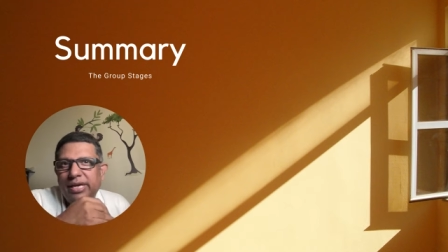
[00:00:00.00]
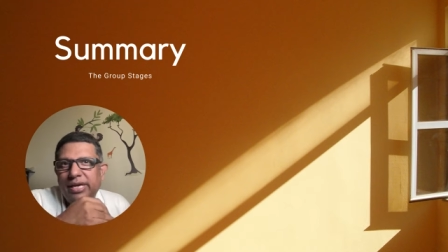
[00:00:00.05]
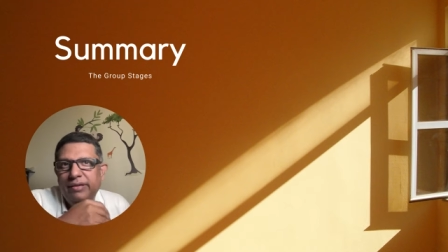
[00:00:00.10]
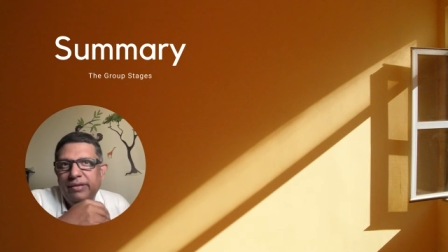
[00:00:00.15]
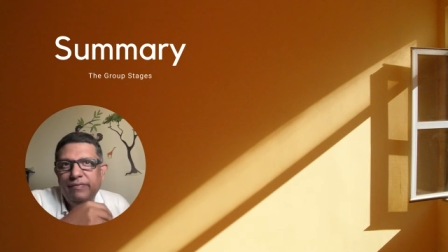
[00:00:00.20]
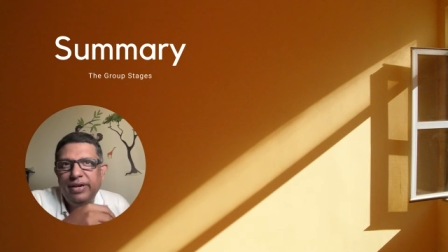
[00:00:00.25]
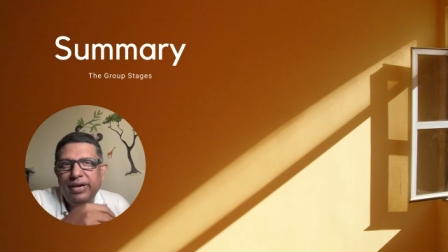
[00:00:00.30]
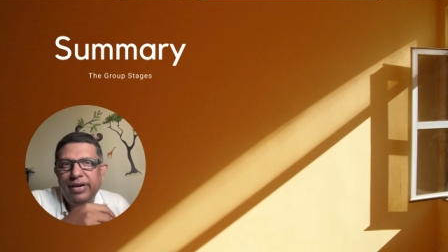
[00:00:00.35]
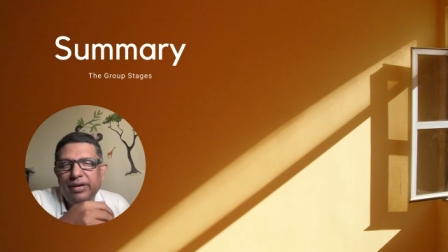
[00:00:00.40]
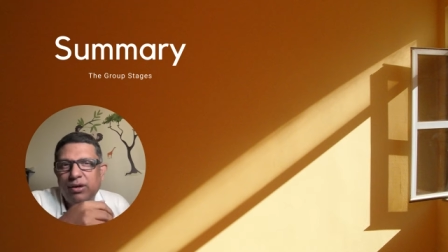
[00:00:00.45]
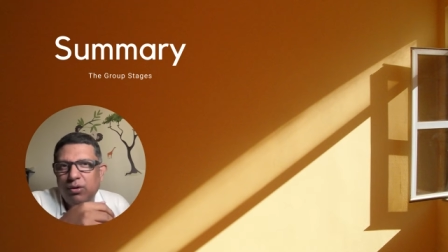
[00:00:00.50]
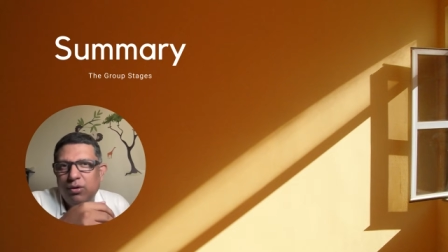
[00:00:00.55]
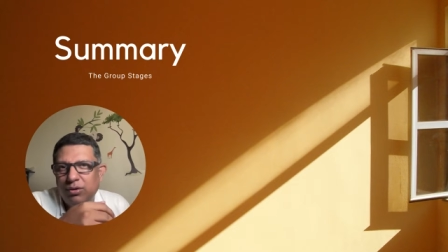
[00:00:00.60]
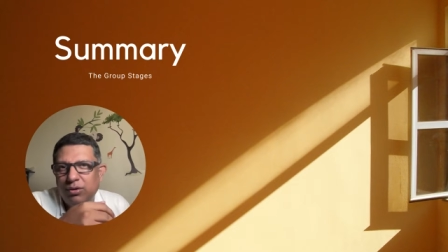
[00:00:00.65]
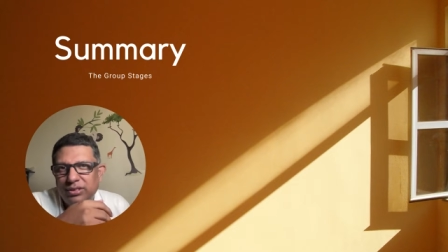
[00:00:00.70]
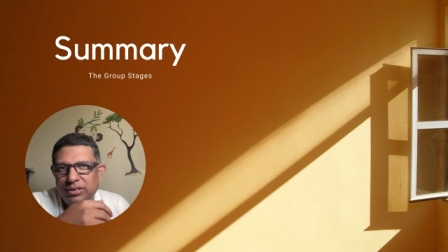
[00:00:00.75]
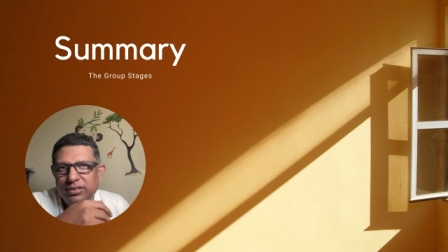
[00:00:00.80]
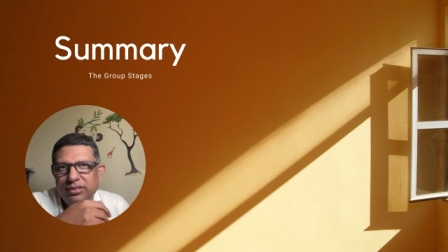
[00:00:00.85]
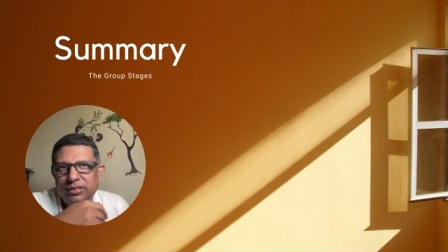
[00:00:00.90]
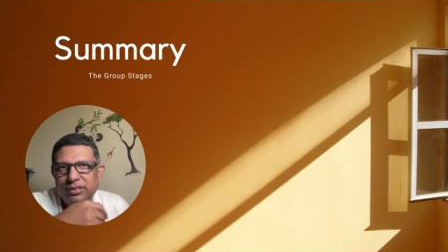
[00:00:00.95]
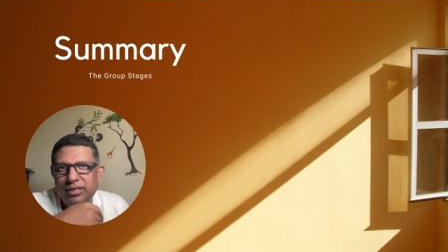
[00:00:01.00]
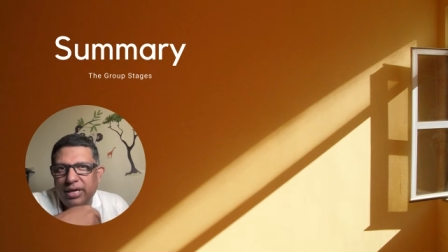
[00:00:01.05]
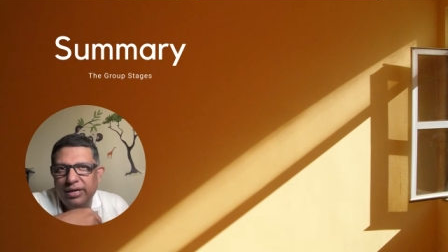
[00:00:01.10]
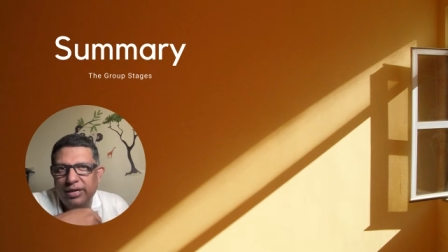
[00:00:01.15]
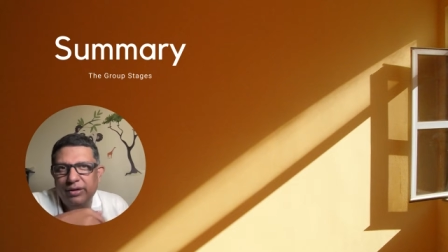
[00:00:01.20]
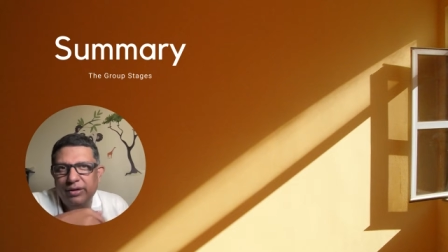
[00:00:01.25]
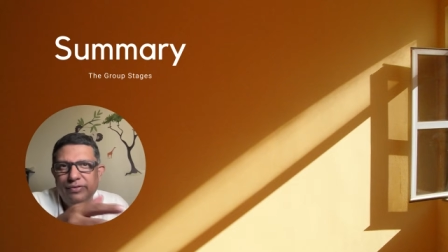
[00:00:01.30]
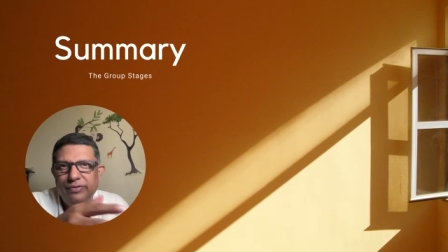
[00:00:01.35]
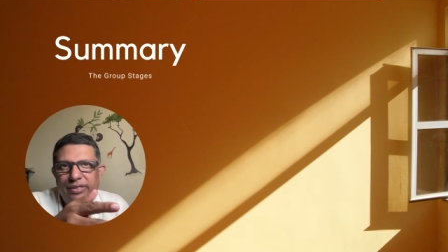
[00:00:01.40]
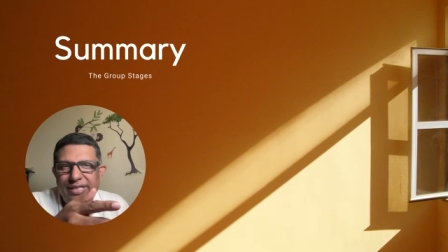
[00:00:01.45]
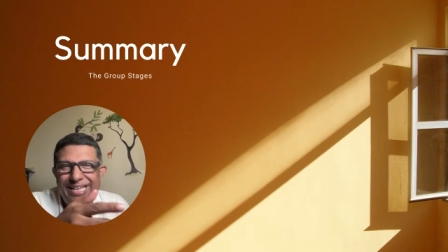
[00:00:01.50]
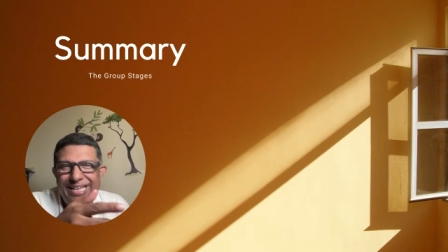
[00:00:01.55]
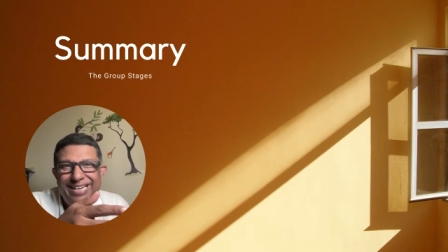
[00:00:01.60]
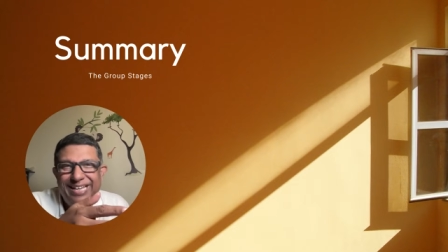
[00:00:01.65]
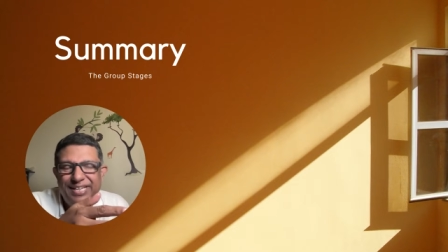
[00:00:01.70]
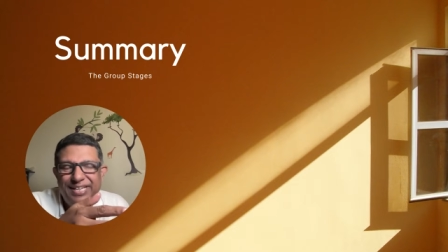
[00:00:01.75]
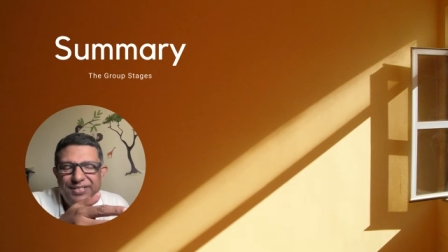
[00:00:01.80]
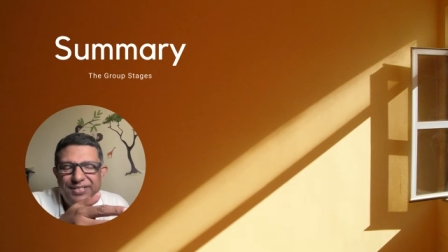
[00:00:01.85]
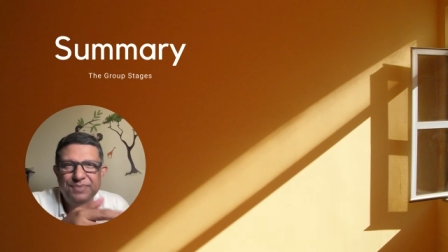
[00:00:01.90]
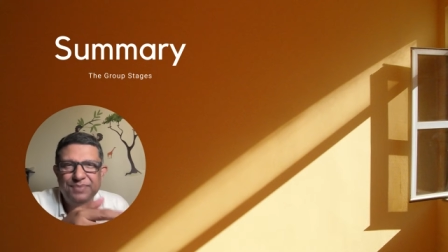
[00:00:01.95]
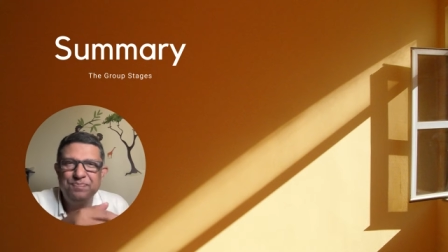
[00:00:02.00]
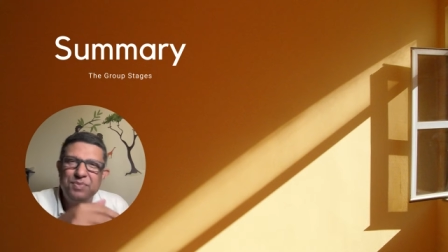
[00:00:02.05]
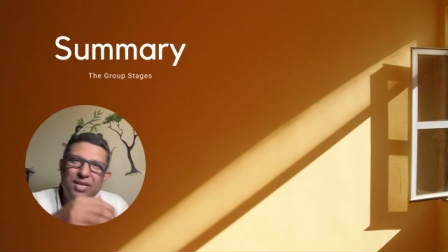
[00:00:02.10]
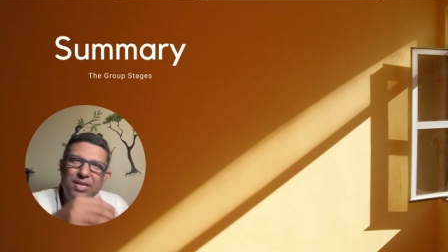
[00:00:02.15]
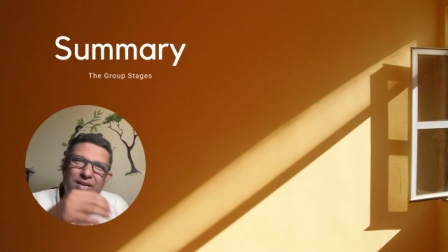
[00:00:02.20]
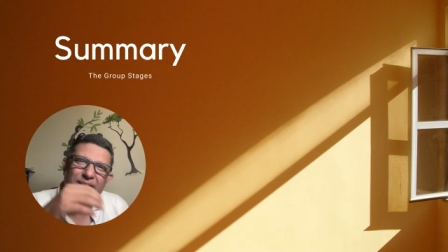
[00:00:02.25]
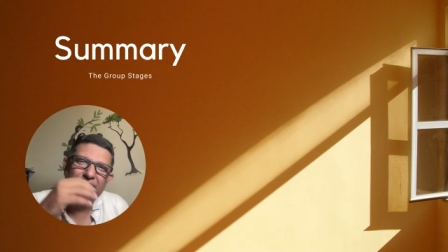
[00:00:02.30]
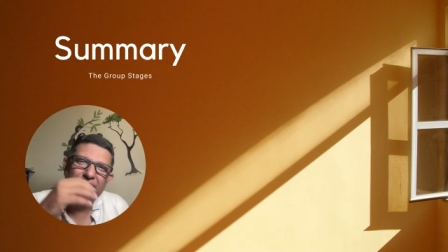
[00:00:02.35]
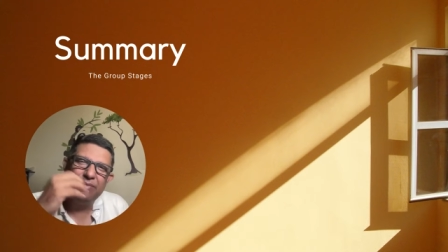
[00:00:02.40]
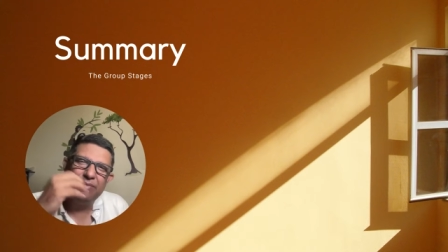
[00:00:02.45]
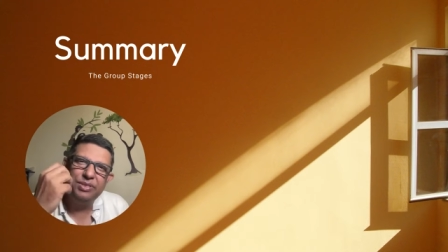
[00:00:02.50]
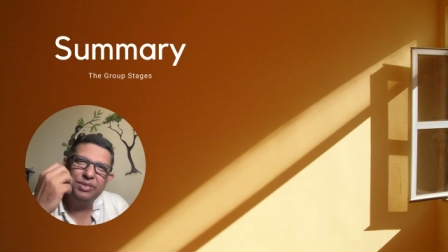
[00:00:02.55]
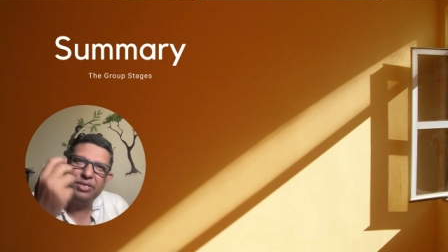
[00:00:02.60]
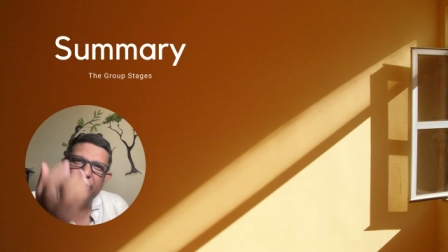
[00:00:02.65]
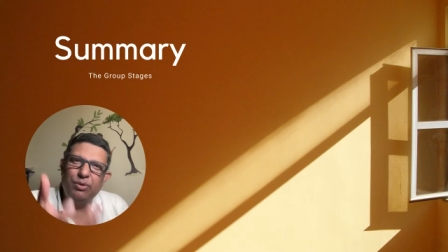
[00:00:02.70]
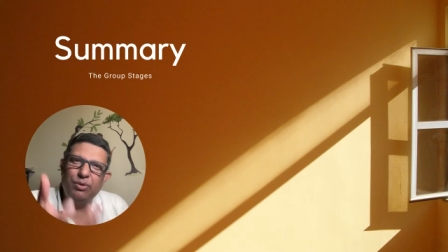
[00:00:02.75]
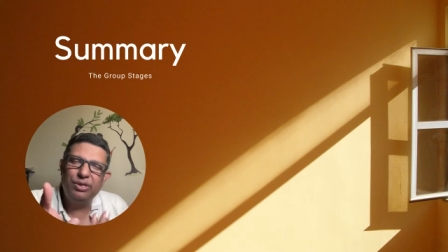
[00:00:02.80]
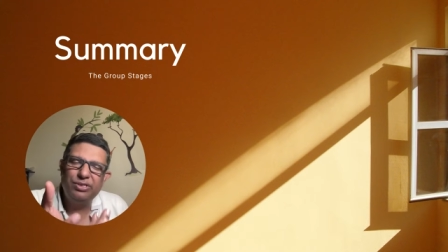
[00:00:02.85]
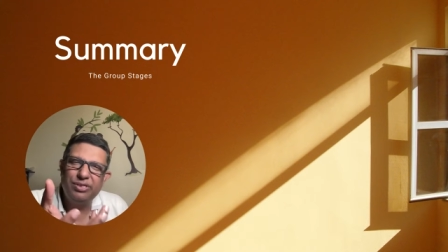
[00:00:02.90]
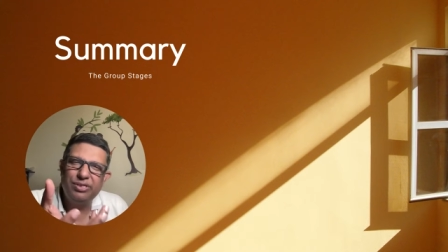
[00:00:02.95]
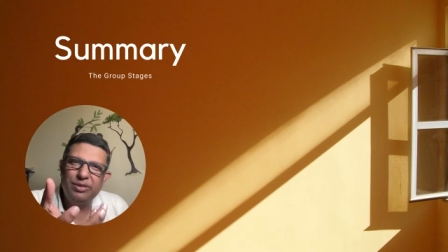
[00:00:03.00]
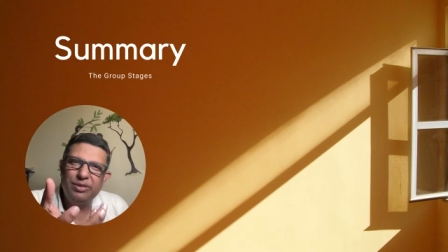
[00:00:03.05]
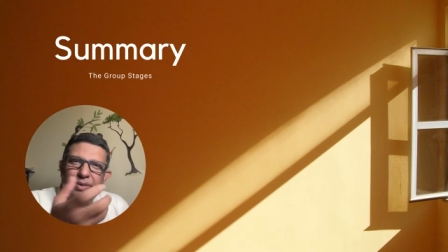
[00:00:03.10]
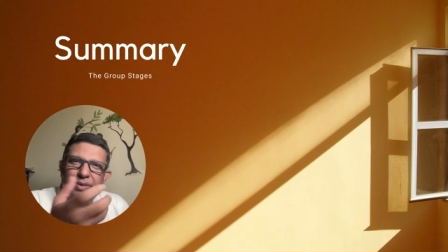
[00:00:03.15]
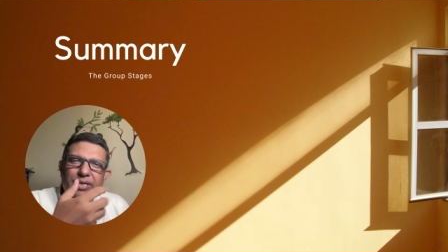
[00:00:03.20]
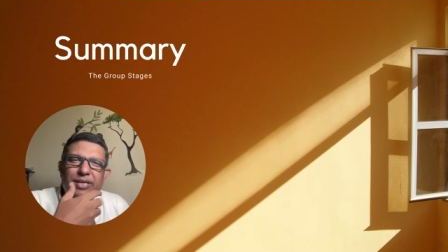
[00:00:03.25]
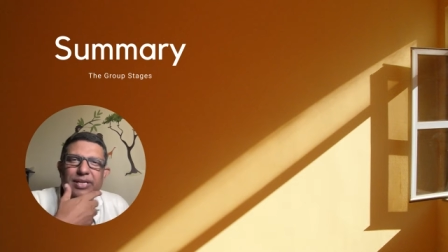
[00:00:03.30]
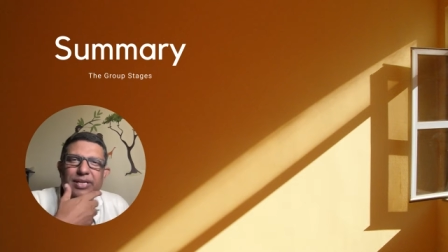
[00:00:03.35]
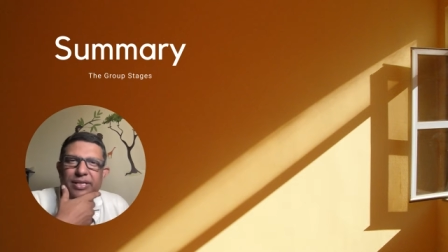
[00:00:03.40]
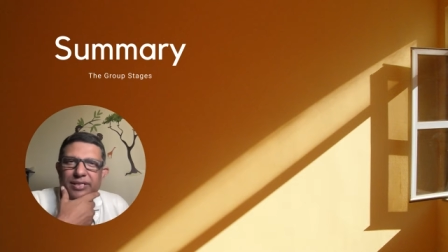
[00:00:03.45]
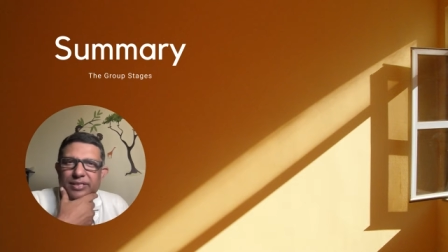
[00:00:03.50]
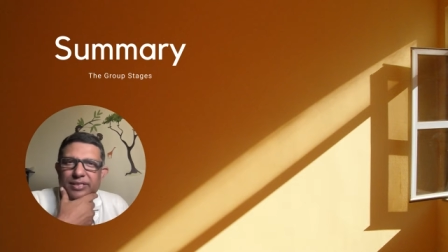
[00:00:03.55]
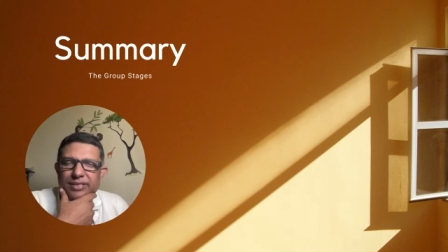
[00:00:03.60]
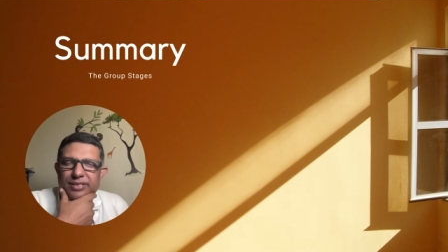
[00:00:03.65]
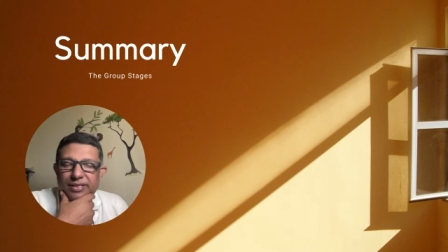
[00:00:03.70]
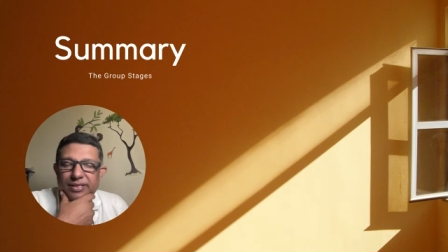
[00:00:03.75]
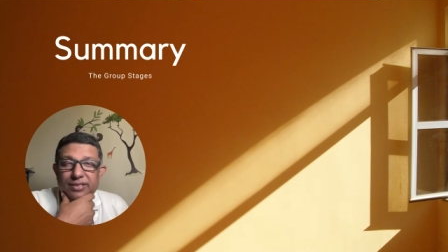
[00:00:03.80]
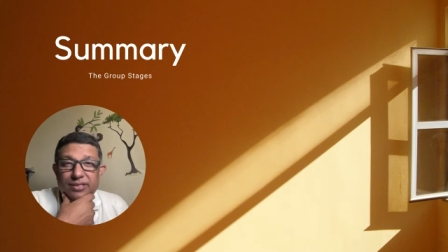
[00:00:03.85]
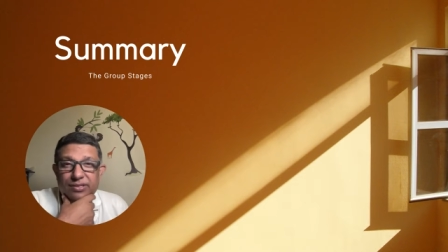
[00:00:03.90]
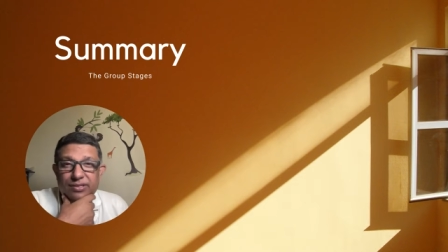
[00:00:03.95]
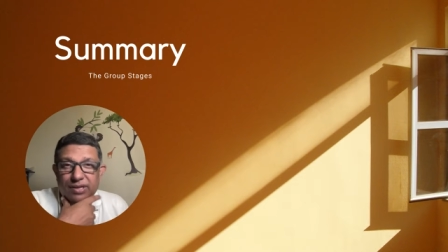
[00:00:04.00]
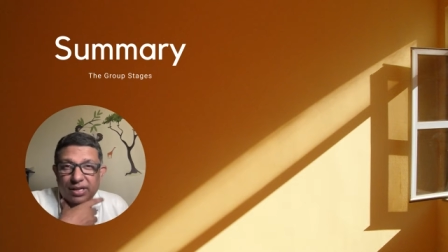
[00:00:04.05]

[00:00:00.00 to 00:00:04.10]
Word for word: any wicket loss kind of a innings. Mr. Rohit Sharma is still